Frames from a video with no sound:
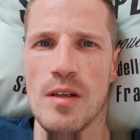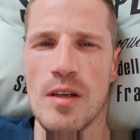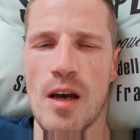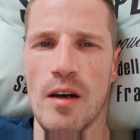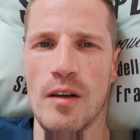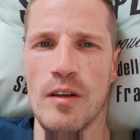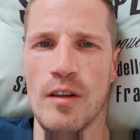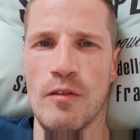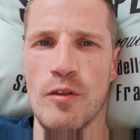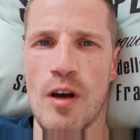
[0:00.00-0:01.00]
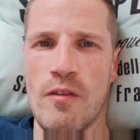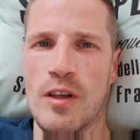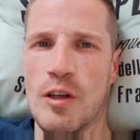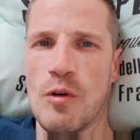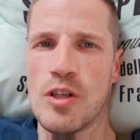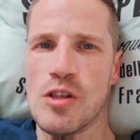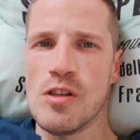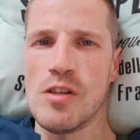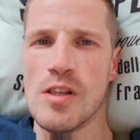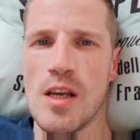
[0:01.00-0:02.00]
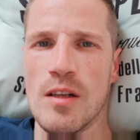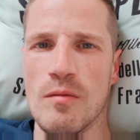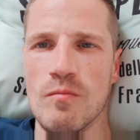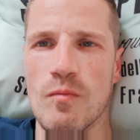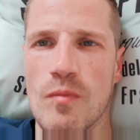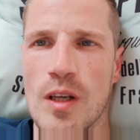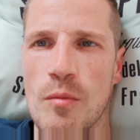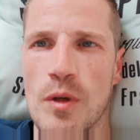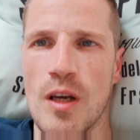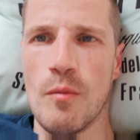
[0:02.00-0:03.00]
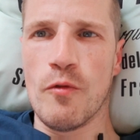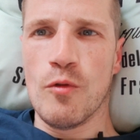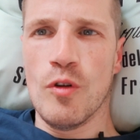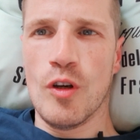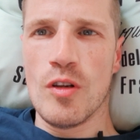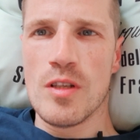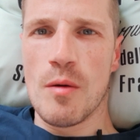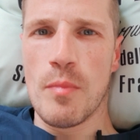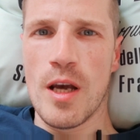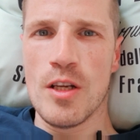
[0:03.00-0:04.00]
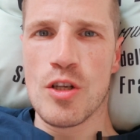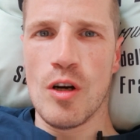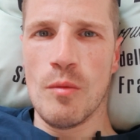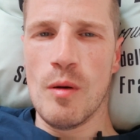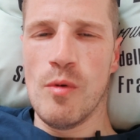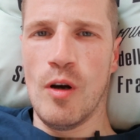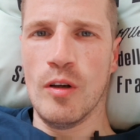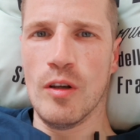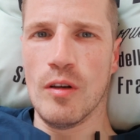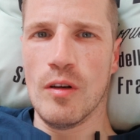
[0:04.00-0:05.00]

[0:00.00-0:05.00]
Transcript: yeah, and if you have any questions, then hit me up through the contact page on my blog,